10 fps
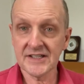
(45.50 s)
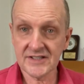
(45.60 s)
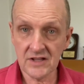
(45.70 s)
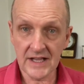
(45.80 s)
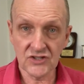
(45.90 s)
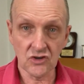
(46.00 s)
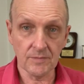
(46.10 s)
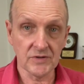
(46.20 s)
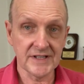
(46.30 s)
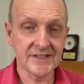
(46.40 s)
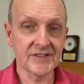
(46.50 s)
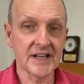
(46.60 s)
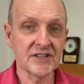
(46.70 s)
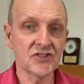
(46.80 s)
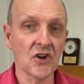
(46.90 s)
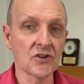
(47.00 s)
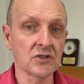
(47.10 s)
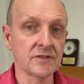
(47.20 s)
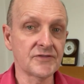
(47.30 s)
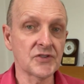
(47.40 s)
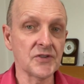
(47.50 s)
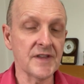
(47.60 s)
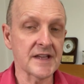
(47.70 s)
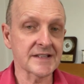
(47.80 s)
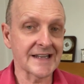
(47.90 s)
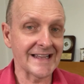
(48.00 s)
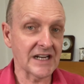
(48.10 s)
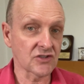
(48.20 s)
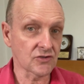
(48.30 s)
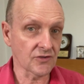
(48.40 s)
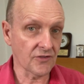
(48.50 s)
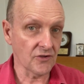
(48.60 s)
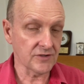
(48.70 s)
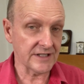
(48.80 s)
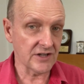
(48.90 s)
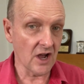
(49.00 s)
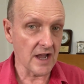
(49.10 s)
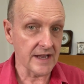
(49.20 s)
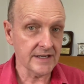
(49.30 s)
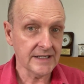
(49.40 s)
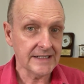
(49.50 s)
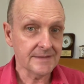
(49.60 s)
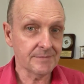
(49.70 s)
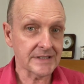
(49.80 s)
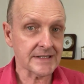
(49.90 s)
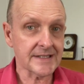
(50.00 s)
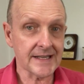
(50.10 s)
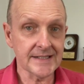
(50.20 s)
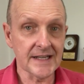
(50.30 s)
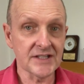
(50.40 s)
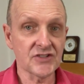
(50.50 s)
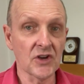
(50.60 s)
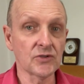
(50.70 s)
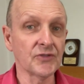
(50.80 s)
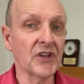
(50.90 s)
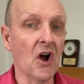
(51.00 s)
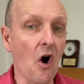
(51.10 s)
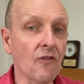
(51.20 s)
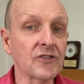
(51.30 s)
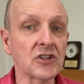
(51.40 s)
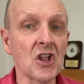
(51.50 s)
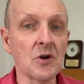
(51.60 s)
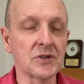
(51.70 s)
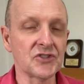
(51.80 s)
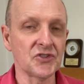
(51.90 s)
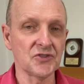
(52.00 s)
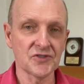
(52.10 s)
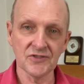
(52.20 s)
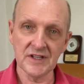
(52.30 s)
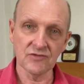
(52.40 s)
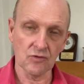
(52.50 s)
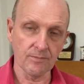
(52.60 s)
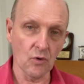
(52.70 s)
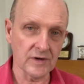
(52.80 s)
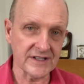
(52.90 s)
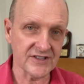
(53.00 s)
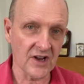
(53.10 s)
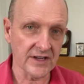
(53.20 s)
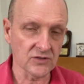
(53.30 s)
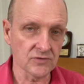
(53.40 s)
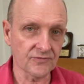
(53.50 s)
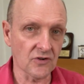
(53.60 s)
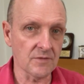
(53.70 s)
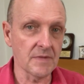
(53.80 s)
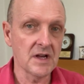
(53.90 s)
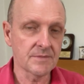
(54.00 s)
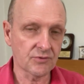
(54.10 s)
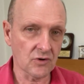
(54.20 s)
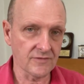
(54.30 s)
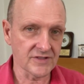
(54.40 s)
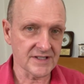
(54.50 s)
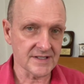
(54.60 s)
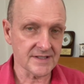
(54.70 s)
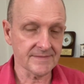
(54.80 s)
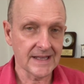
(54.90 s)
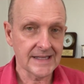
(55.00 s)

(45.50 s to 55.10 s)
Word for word: slight drop on yesterday's total of two thousand eight hundred thirty-nine, but Sunday's totals are often lower due to the reporting cycle from provinces.